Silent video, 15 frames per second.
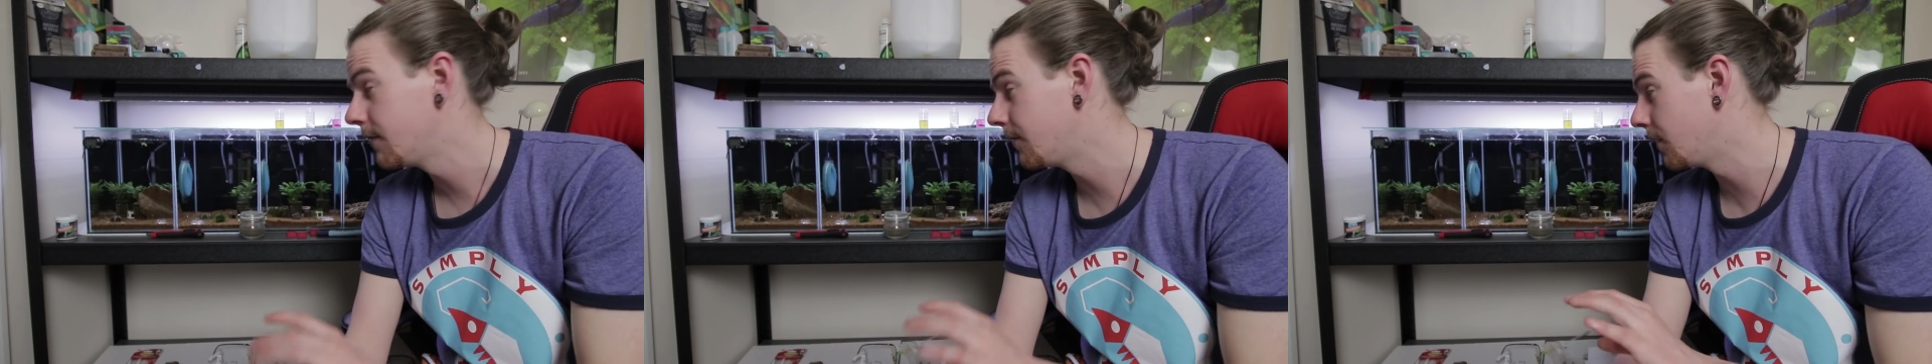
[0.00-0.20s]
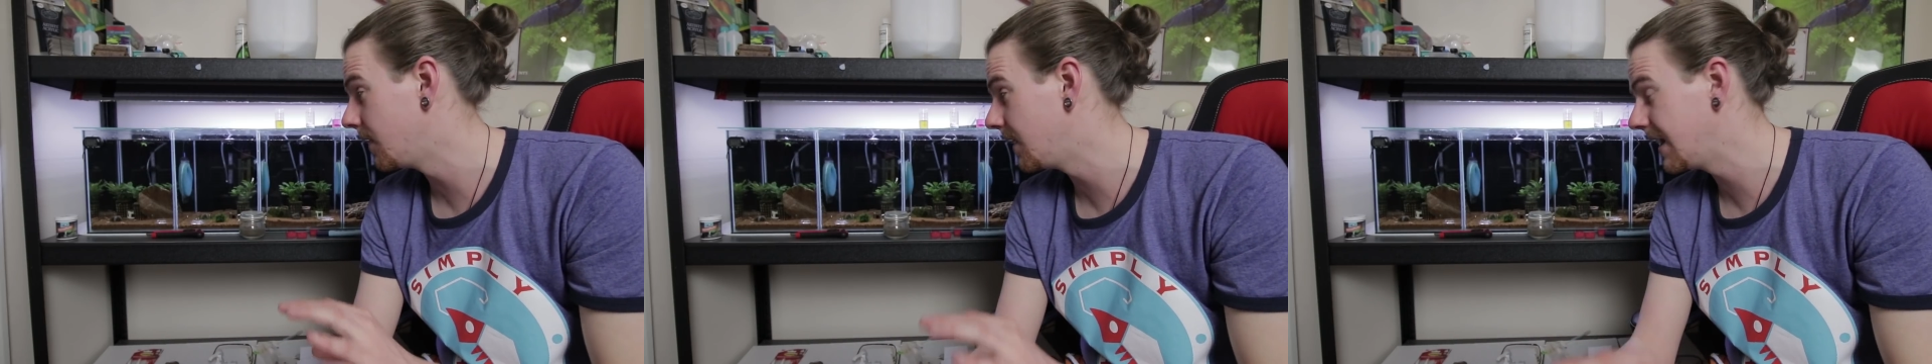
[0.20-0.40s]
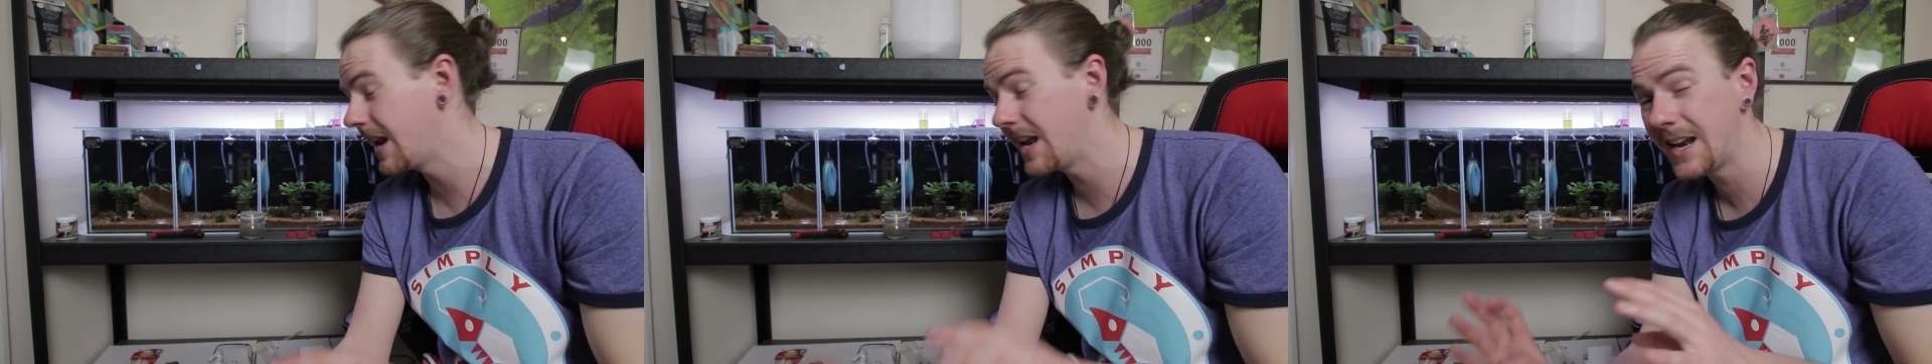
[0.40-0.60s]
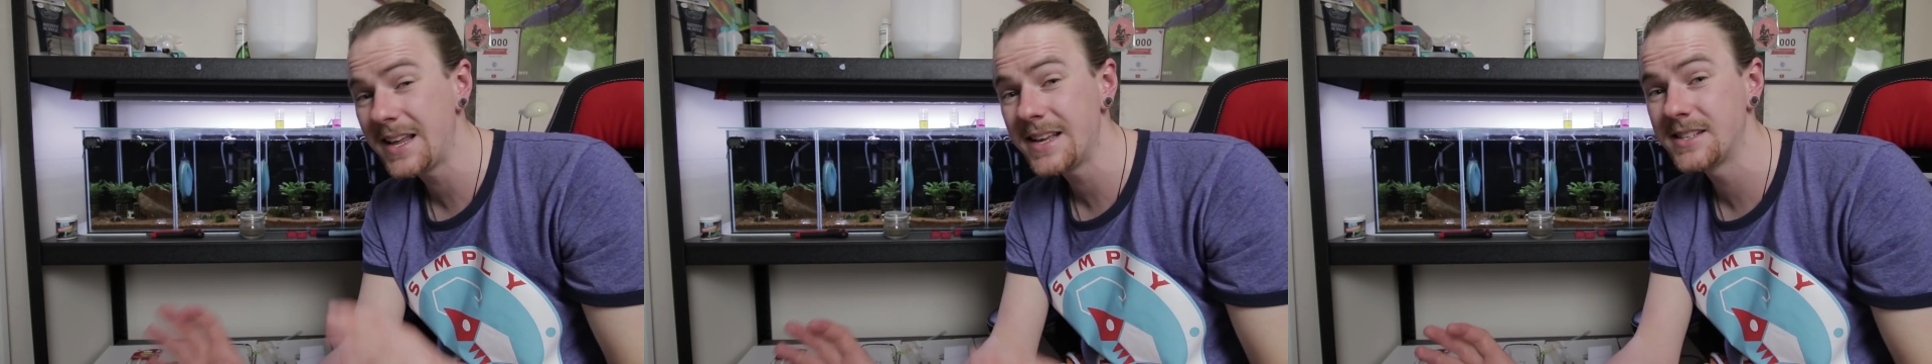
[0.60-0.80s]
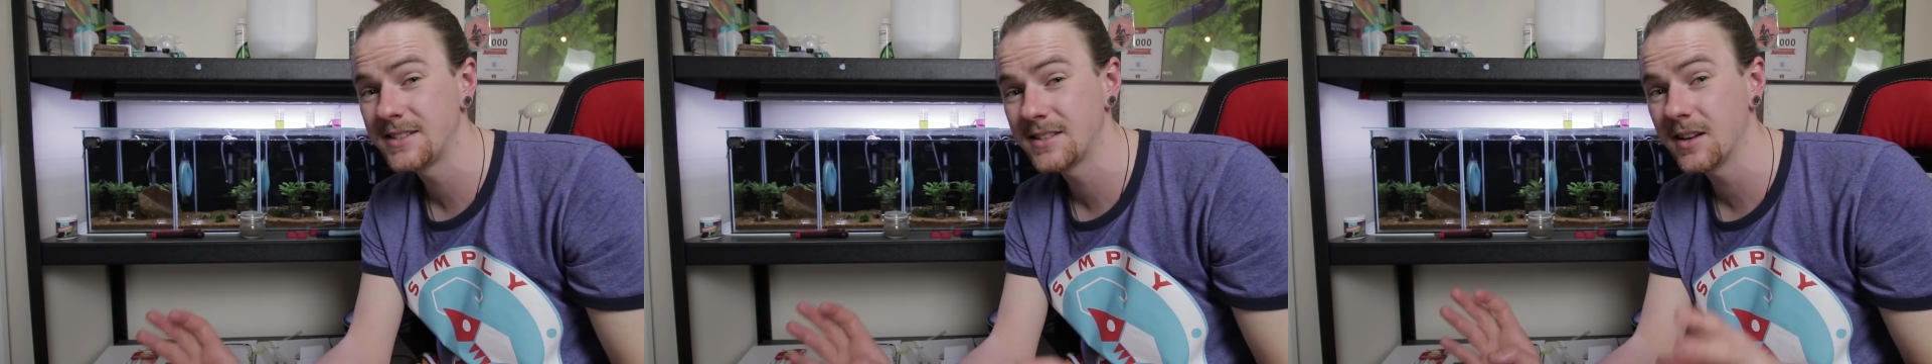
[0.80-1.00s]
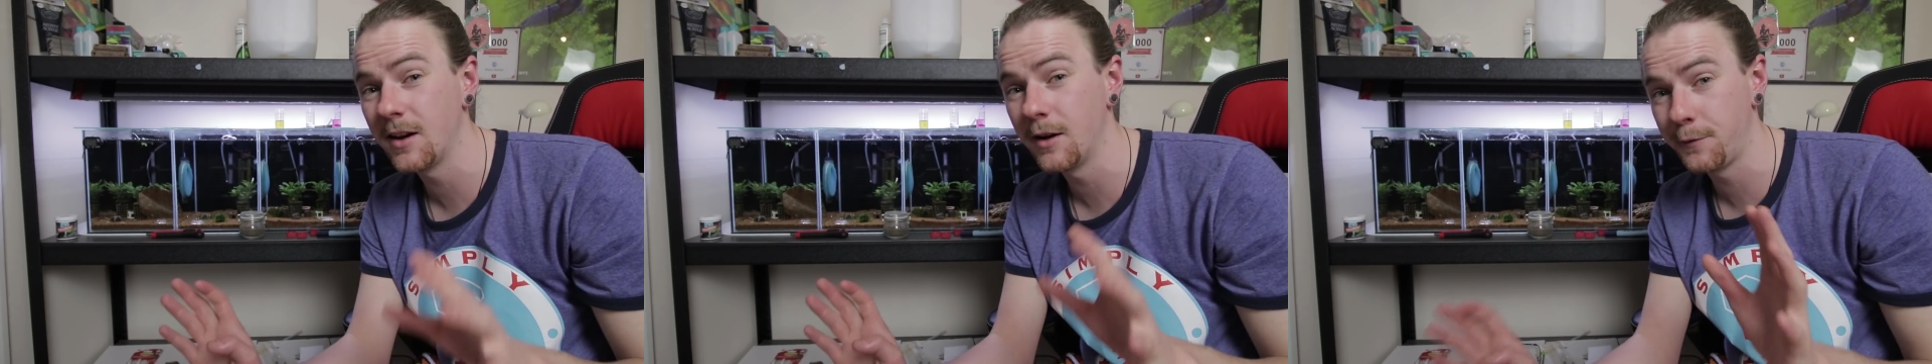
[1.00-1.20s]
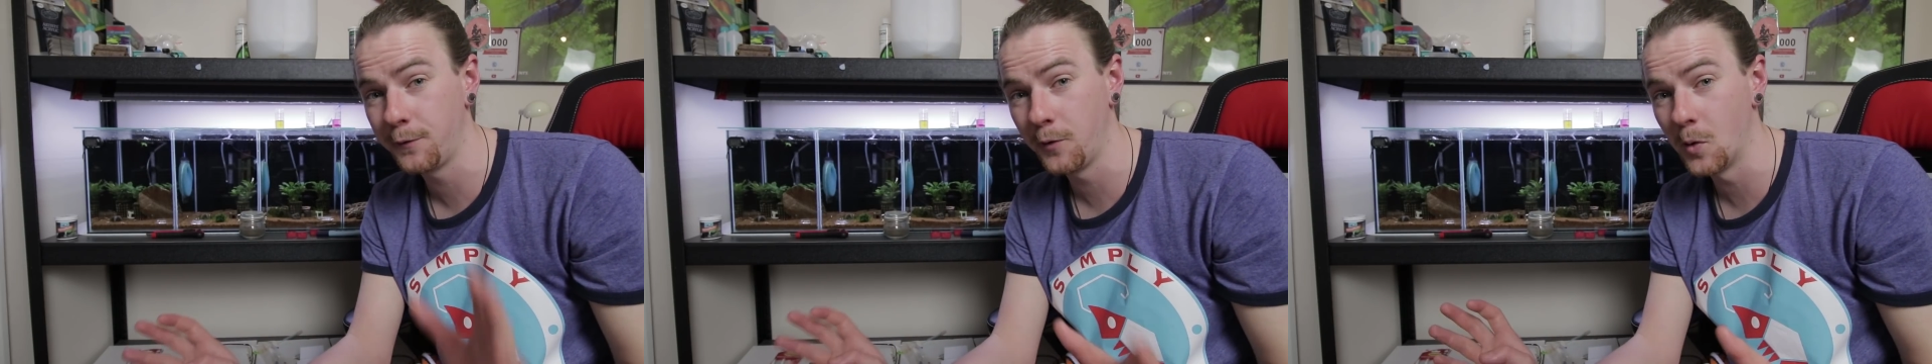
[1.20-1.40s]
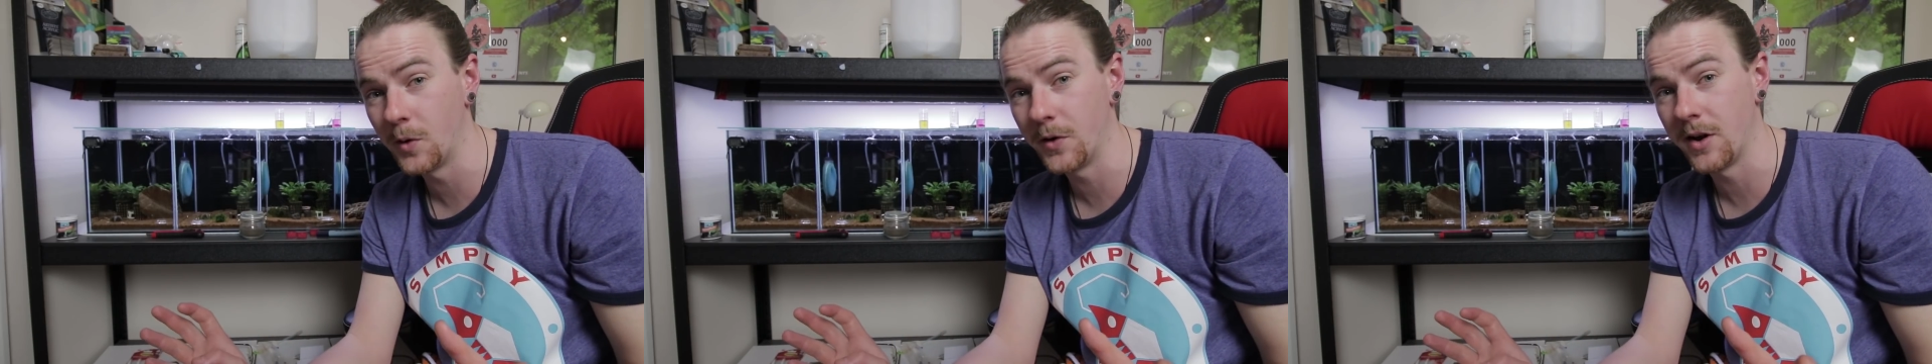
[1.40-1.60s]
for at least a
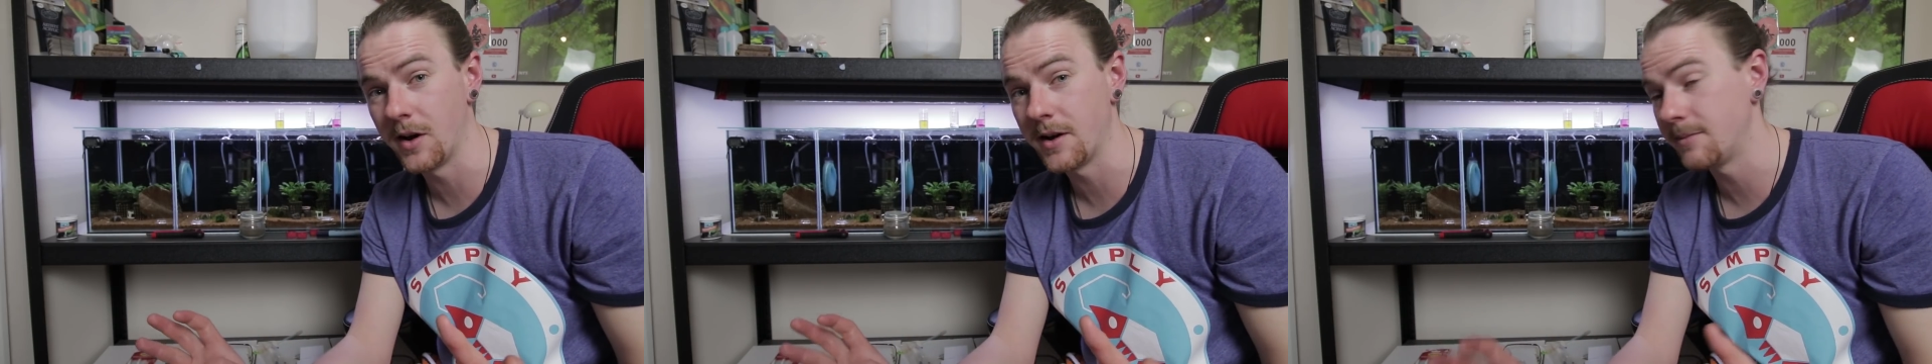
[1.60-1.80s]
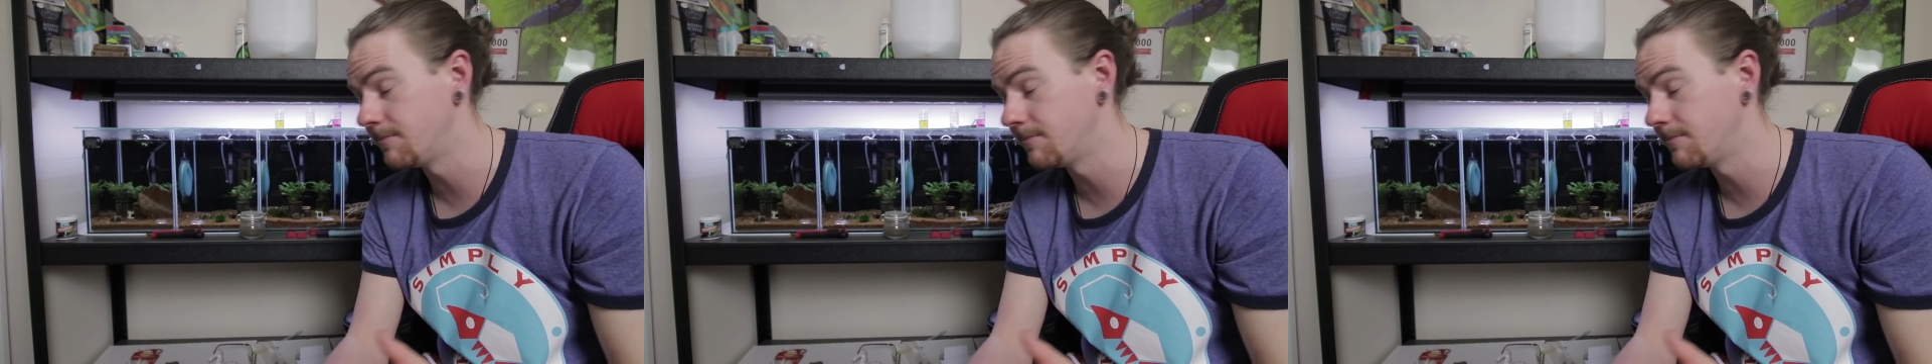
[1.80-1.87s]
fortnight.